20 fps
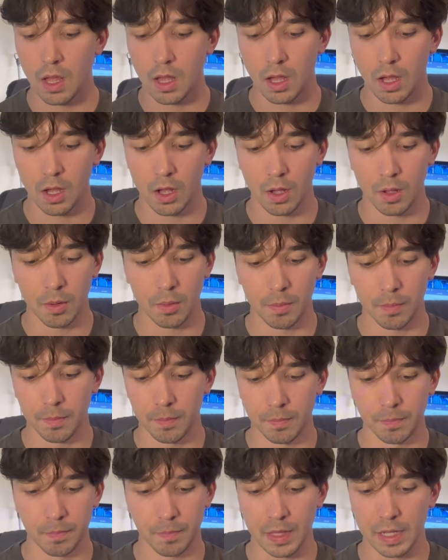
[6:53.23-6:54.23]

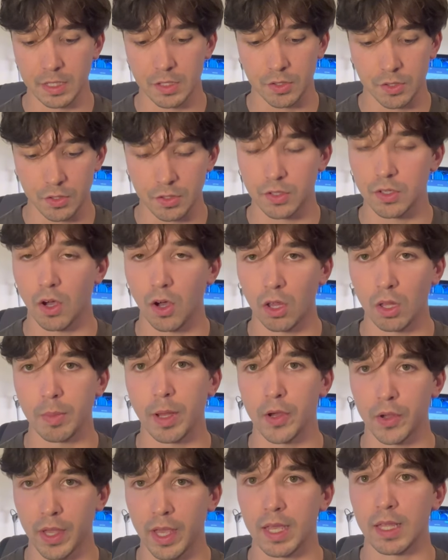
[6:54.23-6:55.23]
It's just all
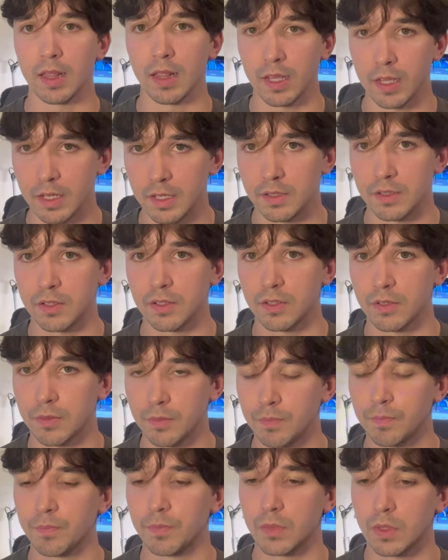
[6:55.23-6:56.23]
about getting leads.
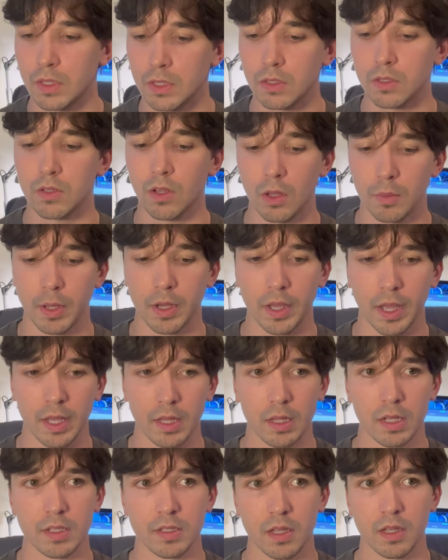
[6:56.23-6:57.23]
It's all about getting
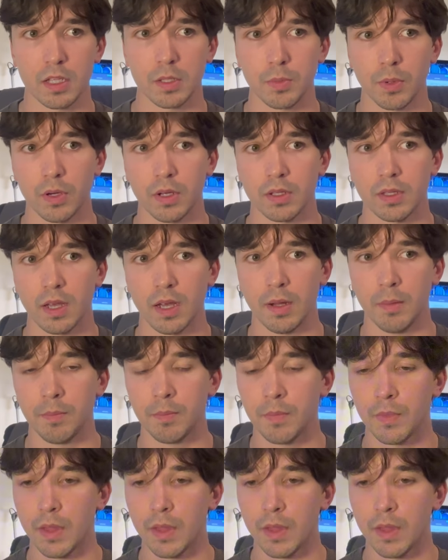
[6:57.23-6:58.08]
leads at this point in time.